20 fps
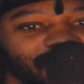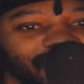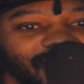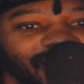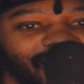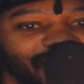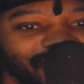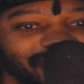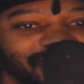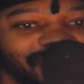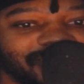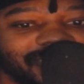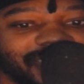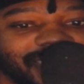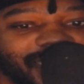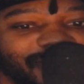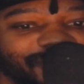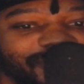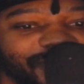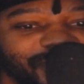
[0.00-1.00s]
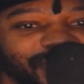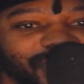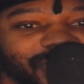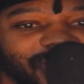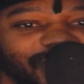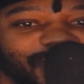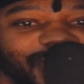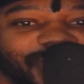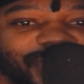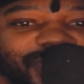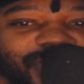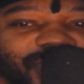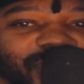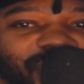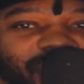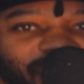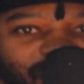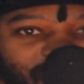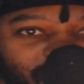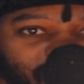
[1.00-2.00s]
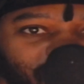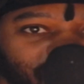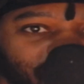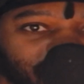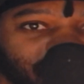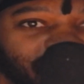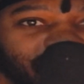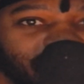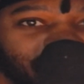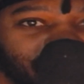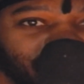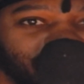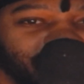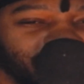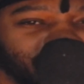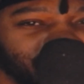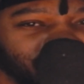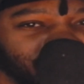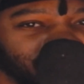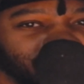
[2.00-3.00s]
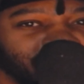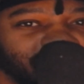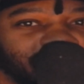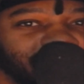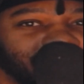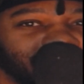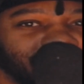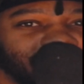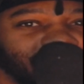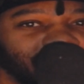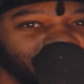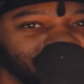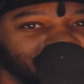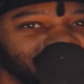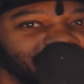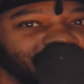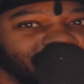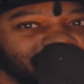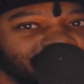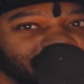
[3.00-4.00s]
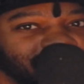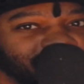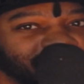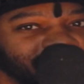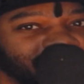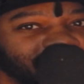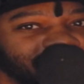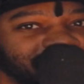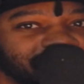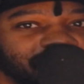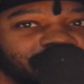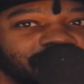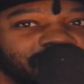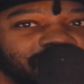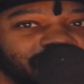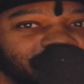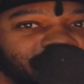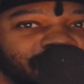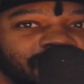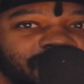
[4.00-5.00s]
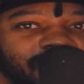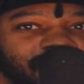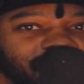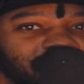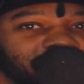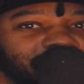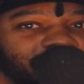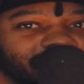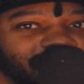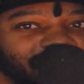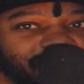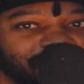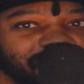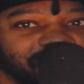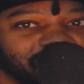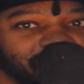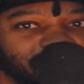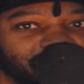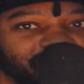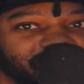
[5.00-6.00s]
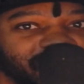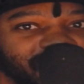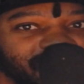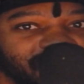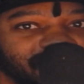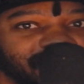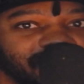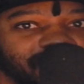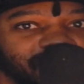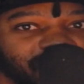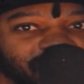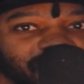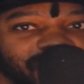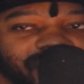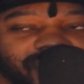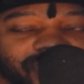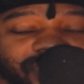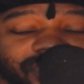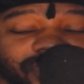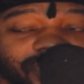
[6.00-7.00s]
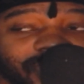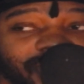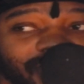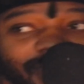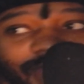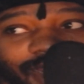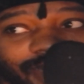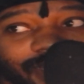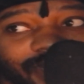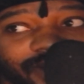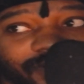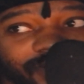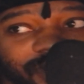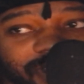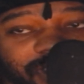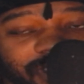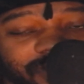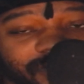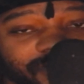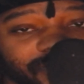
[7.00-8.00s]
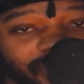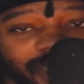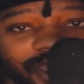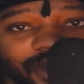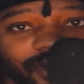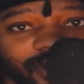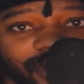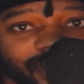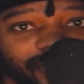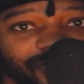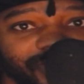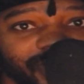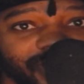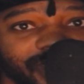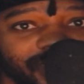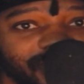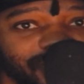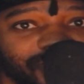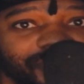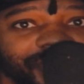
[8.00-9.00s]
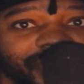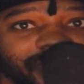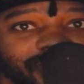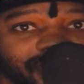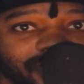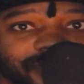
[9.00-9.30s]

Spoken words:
I see that feature, and I'm like, ooh, text to 3D is cool, but image to 3D is cool too. And then eventually, video to 3D is crazy,